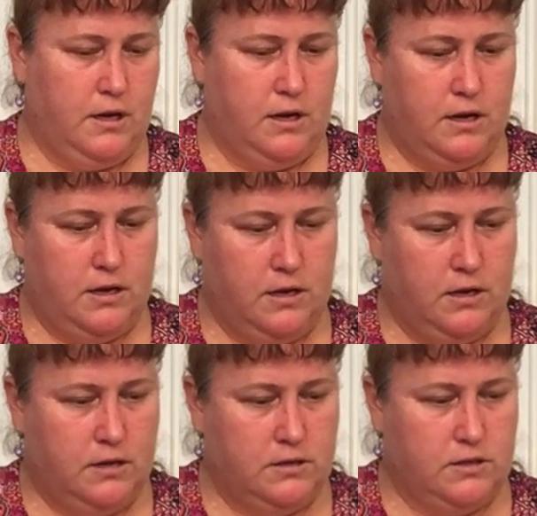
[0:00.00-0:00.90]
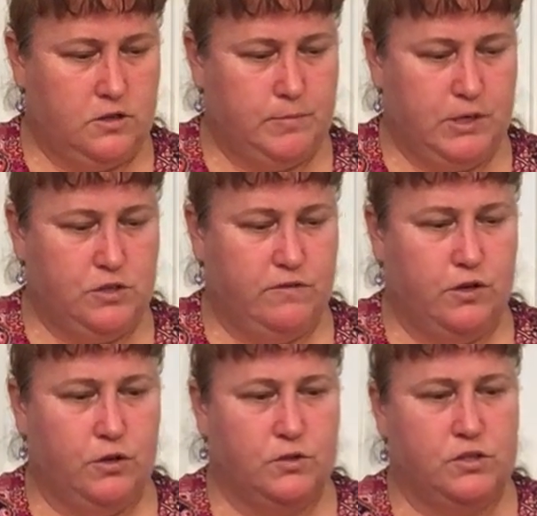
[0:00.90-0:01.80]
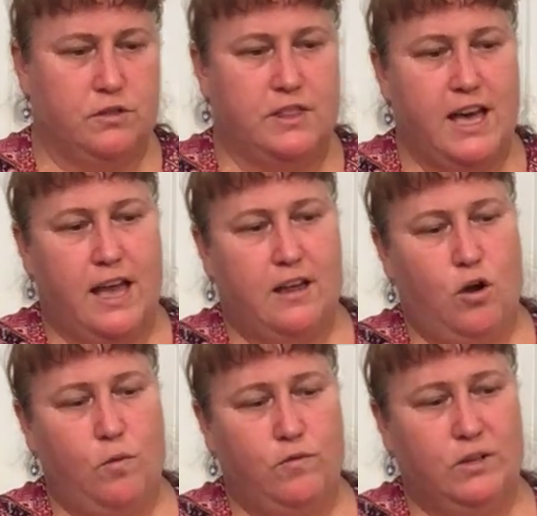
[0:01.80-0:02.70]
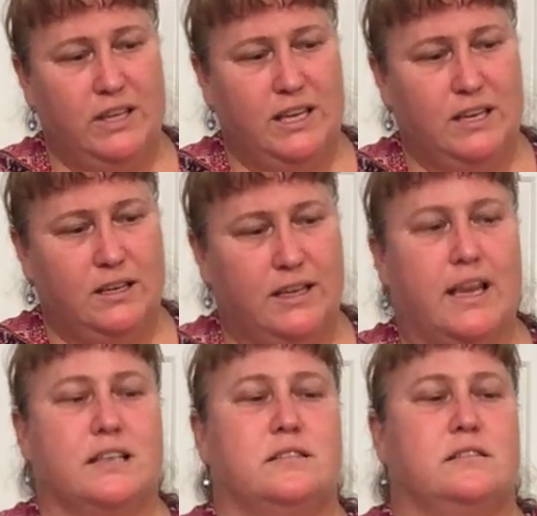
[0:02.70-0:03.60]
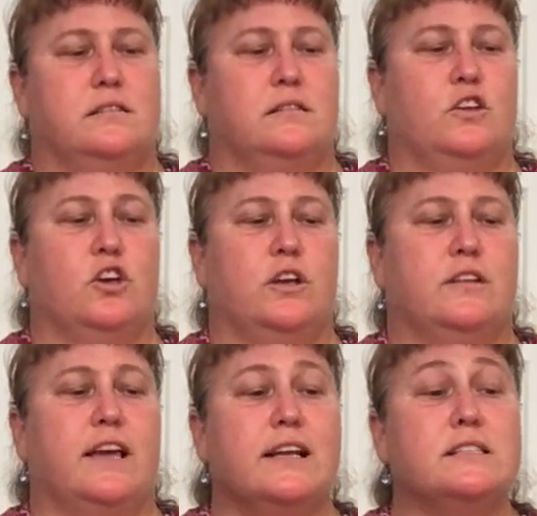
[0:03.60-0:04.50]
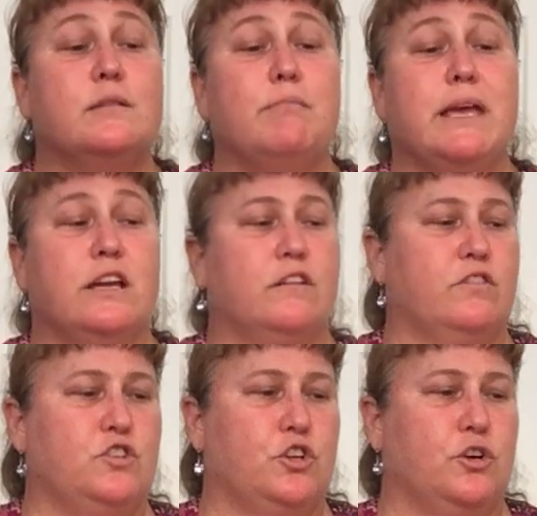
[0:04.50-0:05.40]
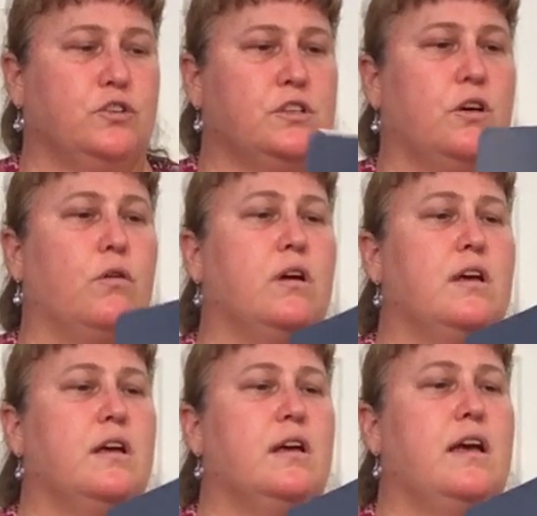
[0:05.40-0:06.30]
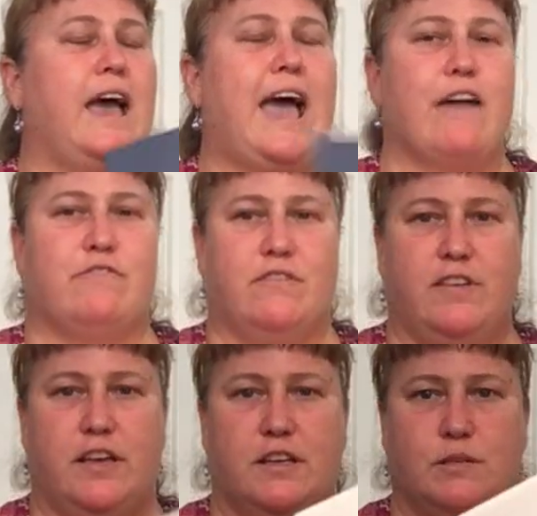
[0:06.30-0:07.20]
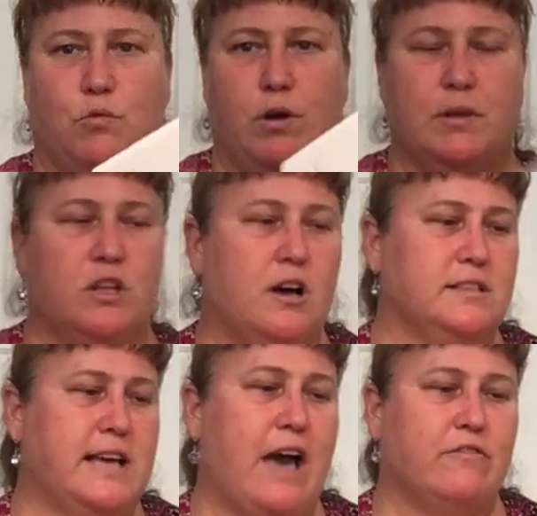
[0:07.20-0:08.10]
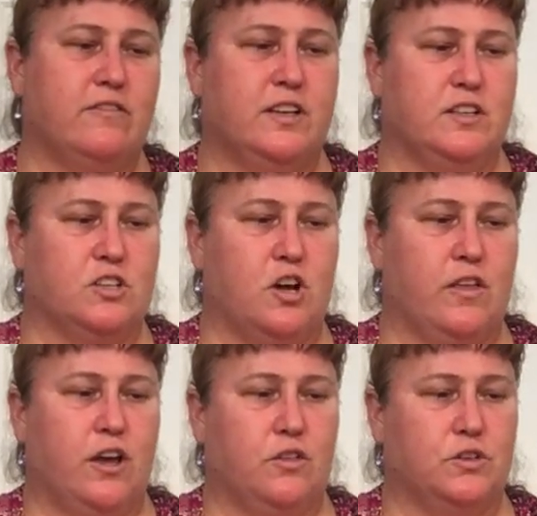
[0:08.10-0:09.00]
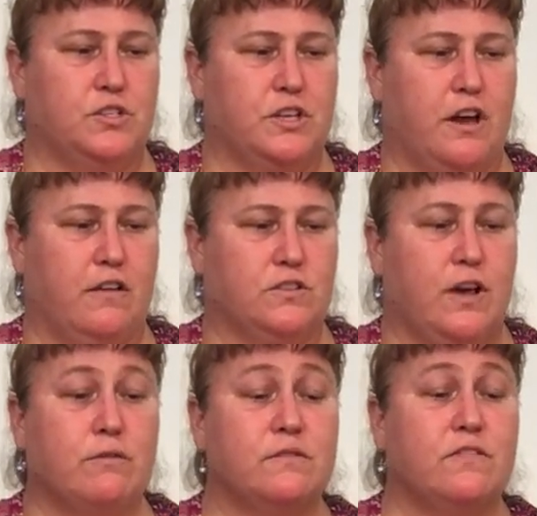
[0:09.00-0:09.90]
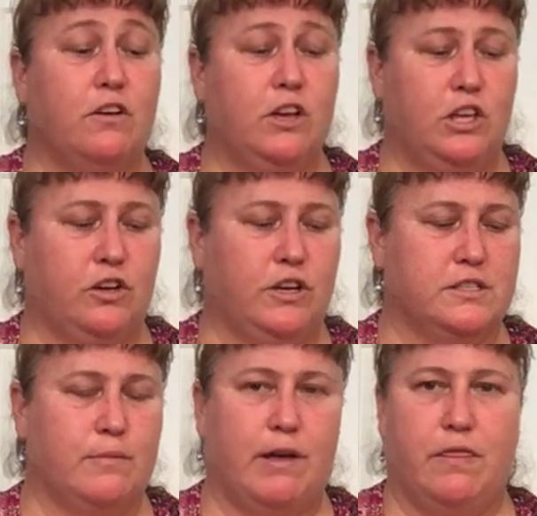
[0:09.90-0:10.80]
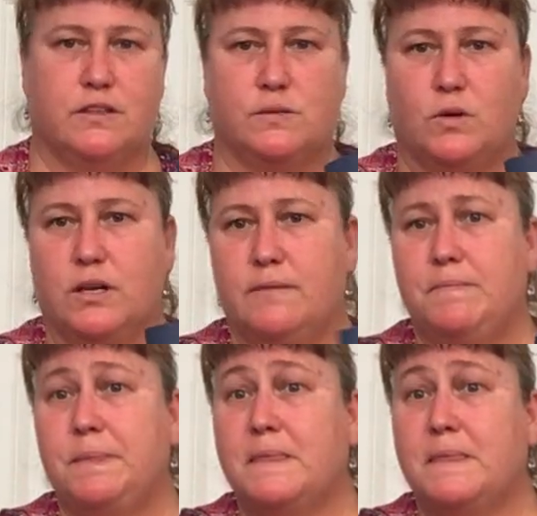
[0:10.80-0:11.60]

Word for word: And there's a bunch of those. So that hopefully, yes, good. That is the meat of the journal. So half of it is appointment logs, half of it is all that other stuff. So I was very curious about this one.